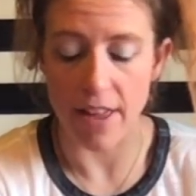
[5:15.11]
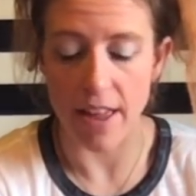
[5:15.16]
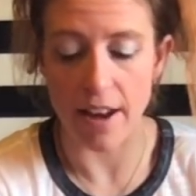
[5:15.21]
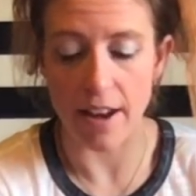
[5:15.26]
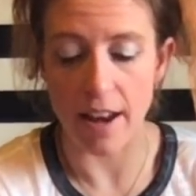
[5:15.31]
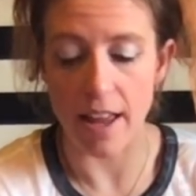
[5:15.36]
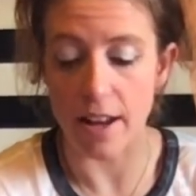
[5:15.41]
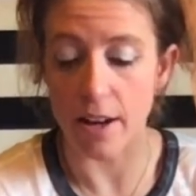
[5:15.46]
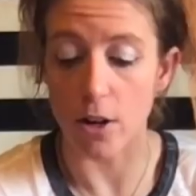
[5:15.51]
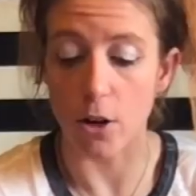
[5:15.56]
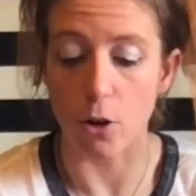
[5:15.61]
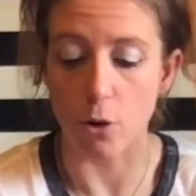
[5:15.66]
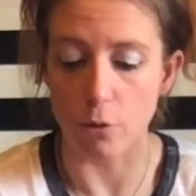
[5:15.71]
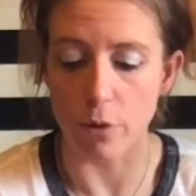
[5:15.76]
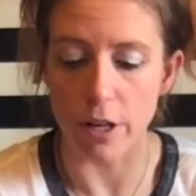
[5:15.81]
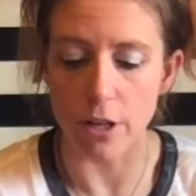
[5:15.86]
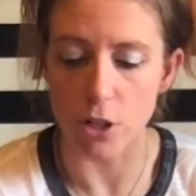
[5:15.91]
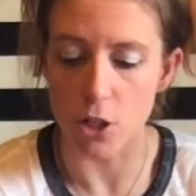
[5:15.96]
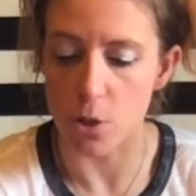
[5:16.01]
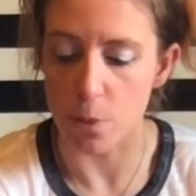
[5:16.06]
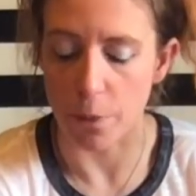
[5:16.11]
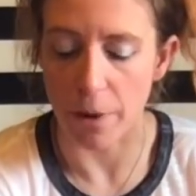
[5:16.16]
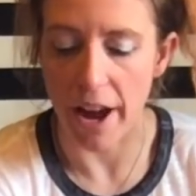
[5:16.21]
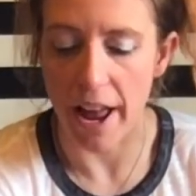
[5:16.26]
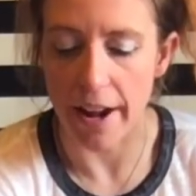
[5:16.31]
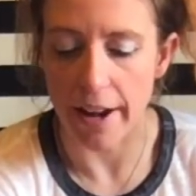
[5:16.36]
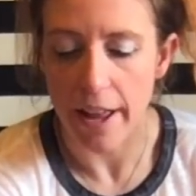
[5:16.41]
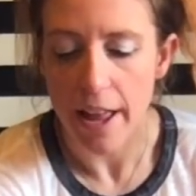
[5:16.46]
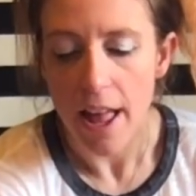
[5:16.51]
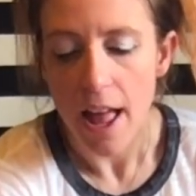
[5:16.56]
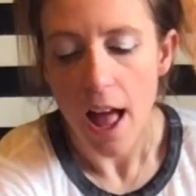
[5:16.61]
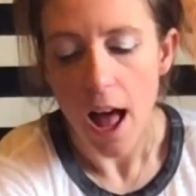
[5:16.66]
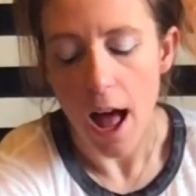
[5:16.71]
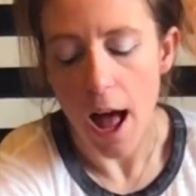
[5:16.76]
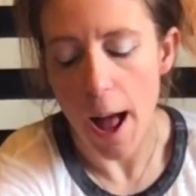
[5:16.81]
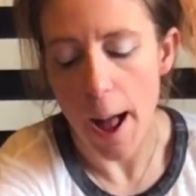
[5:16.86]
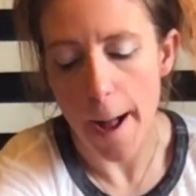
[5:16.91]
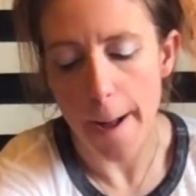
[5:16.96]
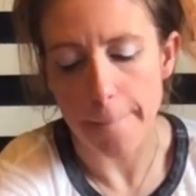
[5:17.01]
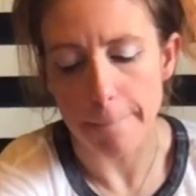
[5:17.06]
in a career spread,
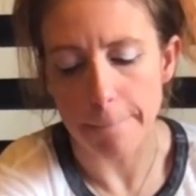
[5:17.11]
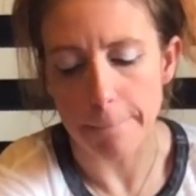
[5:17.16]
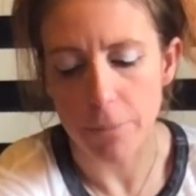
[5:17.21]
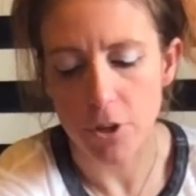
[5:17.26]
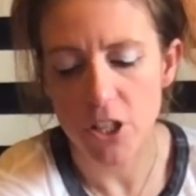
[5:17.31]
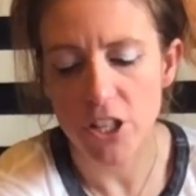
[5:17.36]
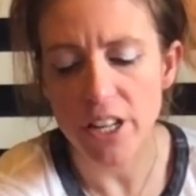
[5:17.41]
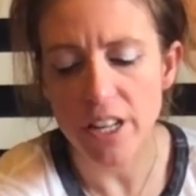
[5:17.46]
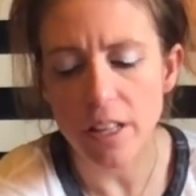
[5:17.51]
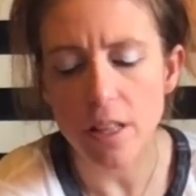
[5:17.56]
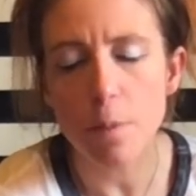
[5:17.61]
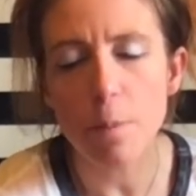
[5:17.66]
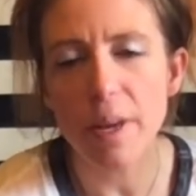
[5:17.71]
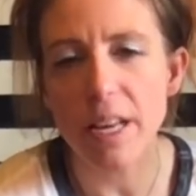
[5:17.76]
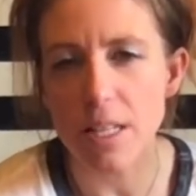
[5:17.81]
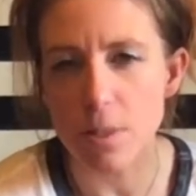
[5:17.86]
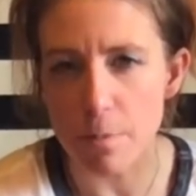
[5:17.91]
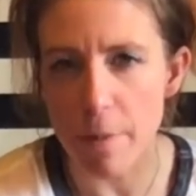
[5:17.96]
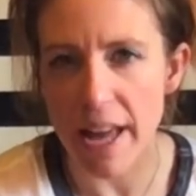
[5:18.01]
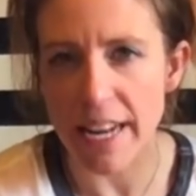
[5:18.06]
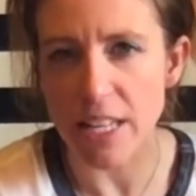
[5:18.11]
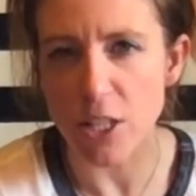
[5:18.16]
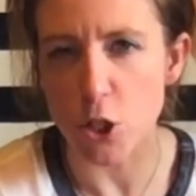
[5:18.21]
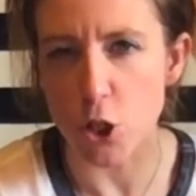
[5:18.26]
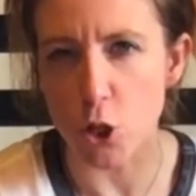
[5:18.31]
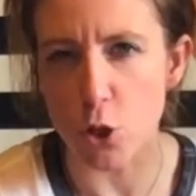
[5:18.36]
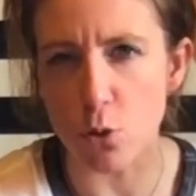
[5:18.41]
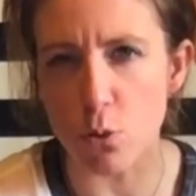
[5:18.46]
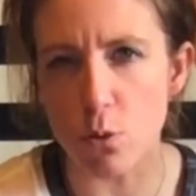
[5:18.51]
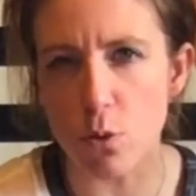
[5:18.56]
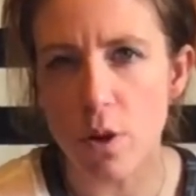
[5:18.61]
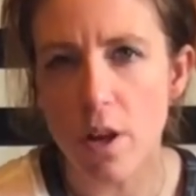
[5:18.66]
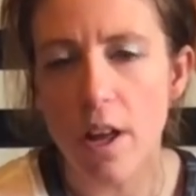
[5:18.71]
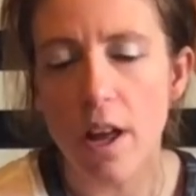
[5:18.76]
particularly because monies do,